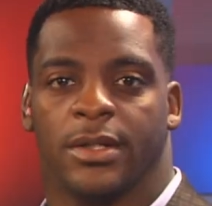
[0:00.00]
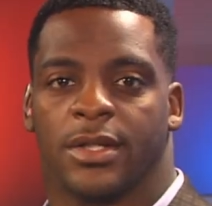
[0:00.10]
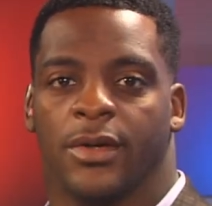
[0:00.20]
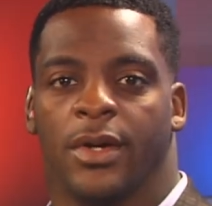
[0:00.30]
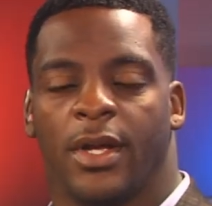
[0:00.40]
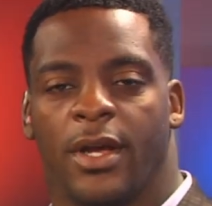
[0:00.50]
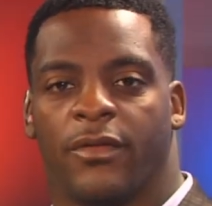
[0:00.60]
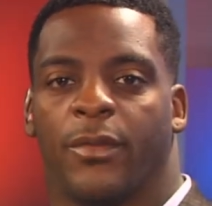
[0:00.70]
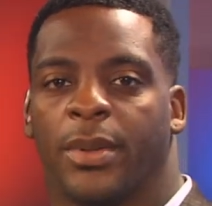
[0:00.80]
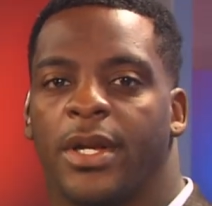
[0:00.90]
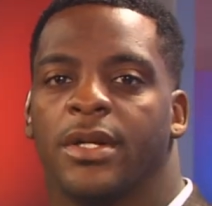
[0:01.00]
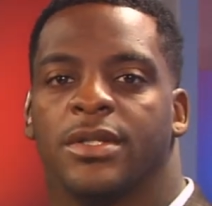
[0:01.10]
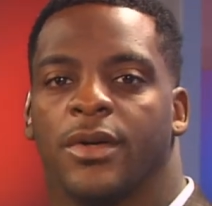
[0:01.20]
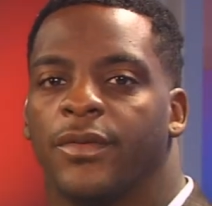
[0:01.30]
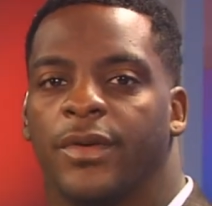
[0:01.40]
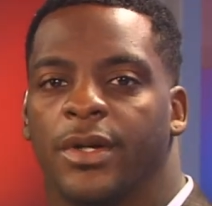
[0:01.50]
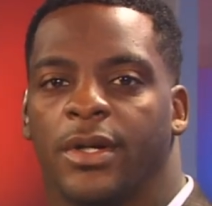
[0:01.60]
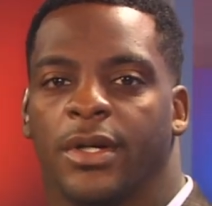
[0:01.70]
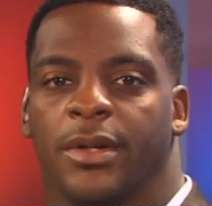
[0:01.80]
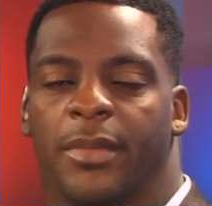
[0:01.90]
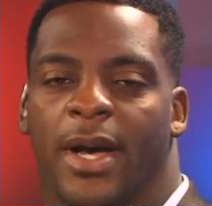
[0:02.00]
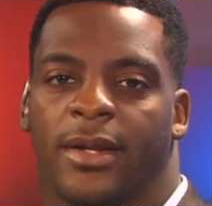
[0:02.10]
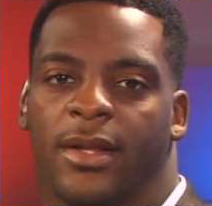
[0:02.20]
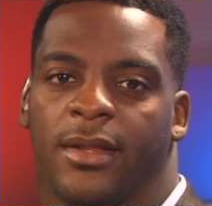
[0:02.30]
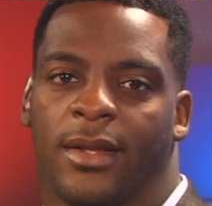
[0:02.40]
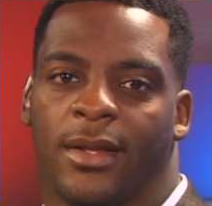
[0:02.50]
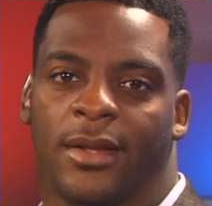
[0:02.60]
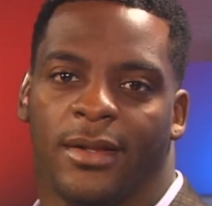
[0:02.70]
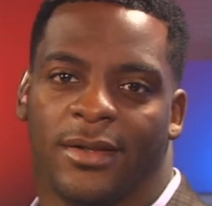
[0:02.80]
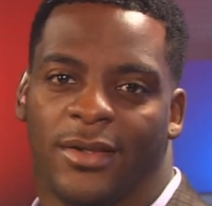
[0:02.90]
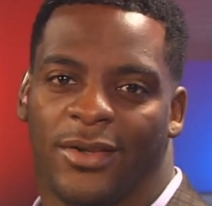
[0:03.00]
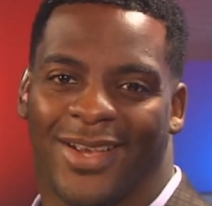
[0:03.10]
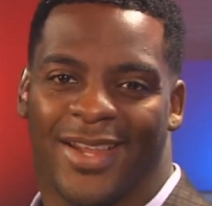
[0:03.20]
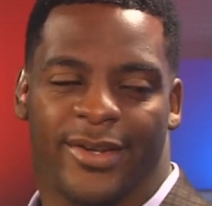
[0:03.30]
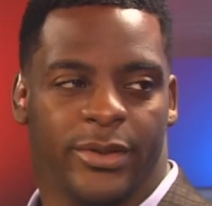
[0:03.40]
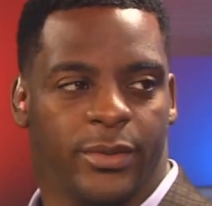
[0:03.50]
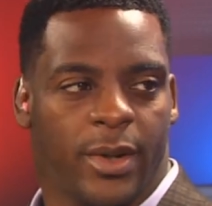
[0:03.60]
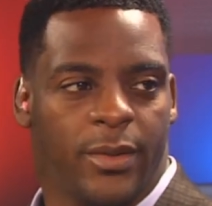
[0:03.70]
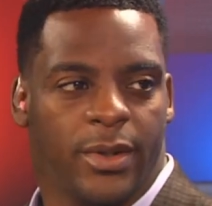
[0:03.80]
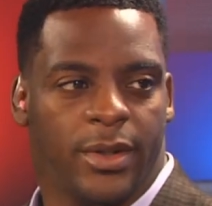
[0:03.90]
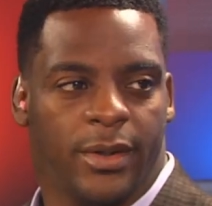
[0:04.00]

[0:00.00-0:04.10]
So if the players don't feel good about it, then you got to do away with it.